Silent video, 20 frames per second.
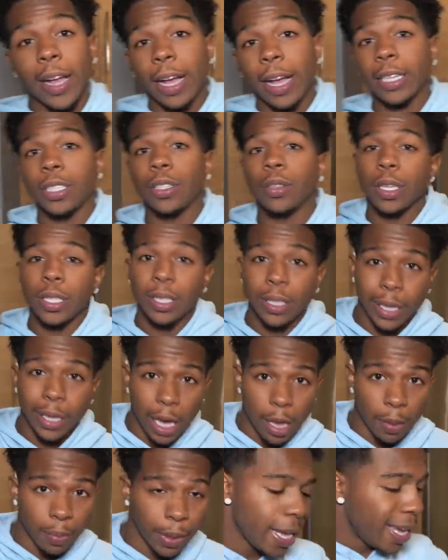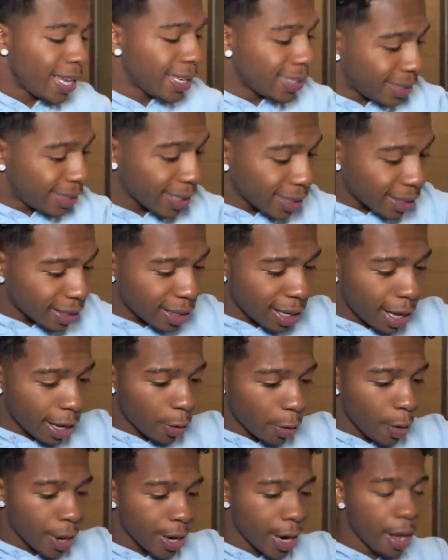guys, so this is the gameplay. It is 6
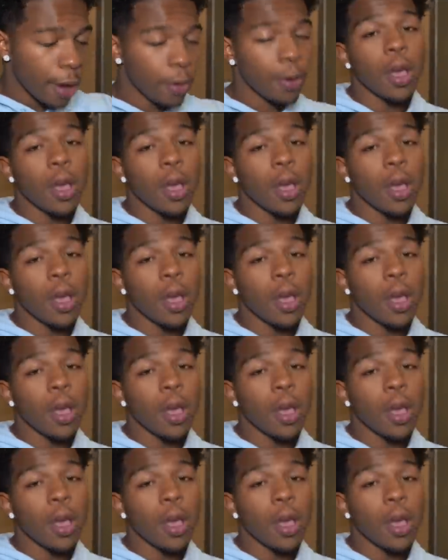o'clock right now.